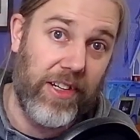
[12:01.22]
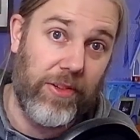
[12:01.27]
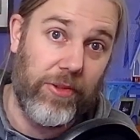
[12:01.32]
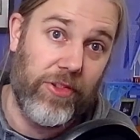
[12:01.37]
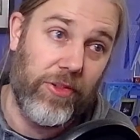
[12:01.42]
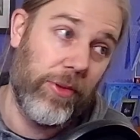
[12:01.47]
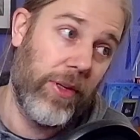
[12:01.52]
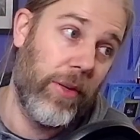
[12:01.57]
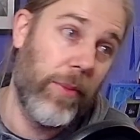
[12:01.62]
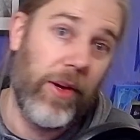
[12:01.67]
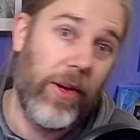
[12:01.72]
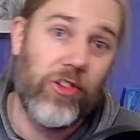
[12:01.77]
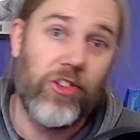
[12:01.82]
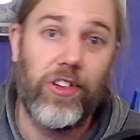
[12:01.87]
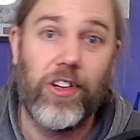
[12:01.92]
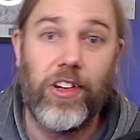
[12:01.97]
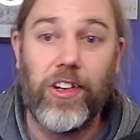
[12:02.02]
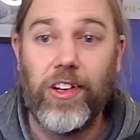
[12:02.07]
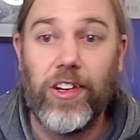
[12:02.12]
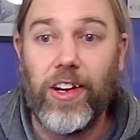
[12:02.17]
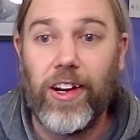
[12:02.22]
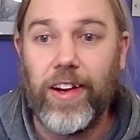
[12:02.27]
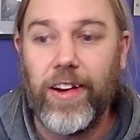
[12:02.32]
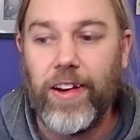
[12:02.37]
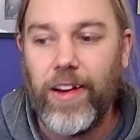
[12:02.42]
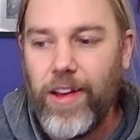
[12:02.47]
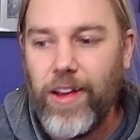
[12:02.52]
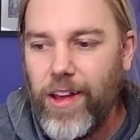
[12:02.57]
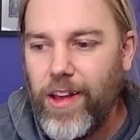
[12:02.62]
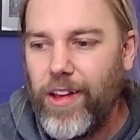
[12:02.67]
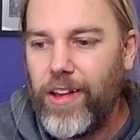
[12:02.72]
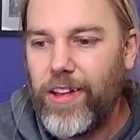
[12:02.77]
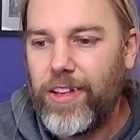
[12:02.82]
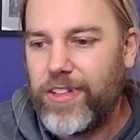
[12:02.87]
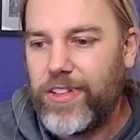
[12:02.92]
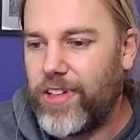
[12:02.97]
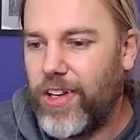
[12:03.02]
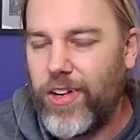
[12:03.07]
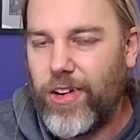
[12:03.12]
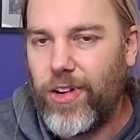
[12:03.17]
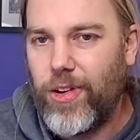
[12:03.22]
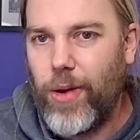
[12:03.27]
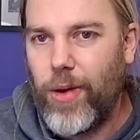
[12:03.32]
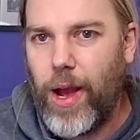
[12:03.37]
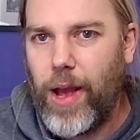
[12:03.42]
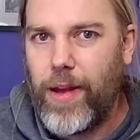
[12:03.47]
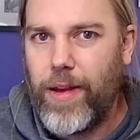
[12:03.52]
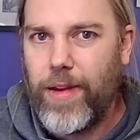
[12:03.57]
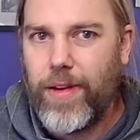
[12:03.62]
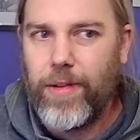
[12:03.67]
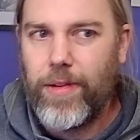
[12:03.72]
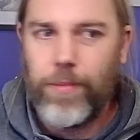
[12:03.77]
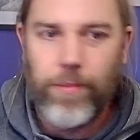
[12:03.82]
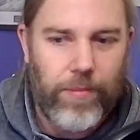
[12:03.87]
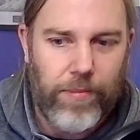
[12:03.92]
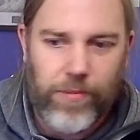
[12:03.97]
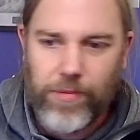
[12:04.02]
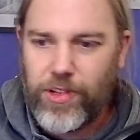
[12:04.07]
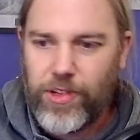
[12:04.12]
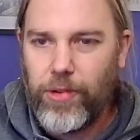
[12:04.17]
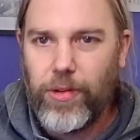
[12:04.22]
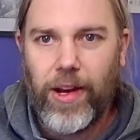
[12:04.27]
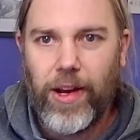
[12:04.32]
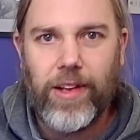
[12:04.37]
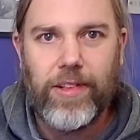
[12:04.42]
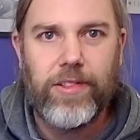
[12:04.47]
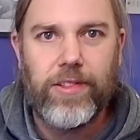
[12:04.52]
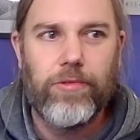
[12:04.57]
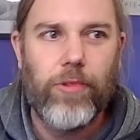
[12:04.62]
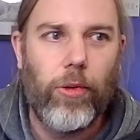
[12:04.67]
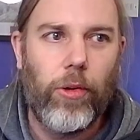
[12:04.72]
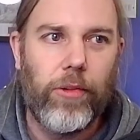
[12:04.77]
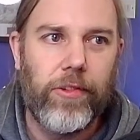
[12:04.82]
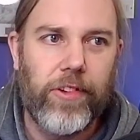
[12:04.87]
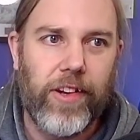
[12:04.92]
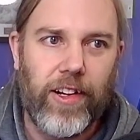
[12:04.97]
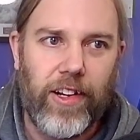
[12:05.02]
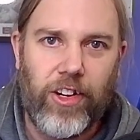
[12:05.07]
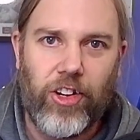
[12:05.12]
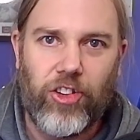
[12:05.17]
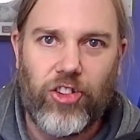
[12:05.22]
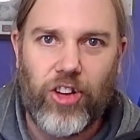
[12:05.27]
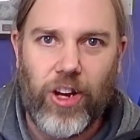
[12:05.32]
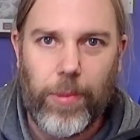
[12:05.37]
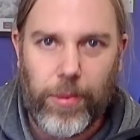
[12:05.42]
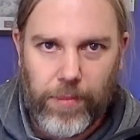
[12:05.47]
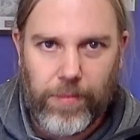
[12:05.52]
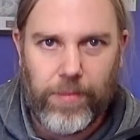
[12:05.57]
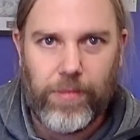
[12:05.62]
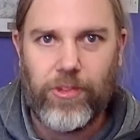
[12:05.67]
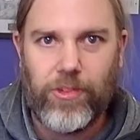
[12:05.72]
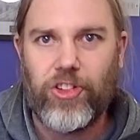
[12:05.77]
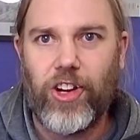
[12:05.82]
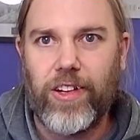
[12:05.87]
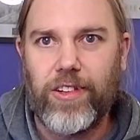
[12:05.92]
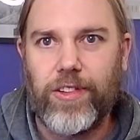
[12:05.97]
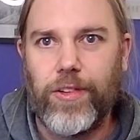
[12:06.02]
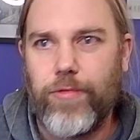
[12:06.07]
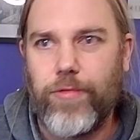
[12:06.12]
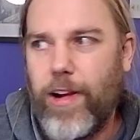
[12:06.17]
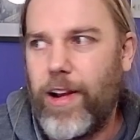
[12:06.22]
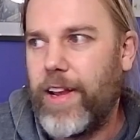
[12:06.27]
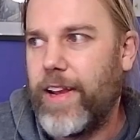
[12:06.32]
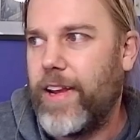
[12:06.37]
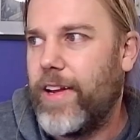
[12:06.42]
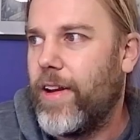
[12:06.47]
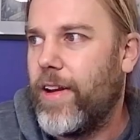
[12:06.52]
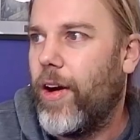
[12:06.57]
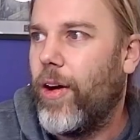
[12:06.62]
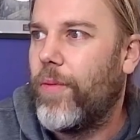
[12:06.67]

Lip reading: which is what I mentioned earlier. So 2 dice, roll under your leadership, chance of rallying.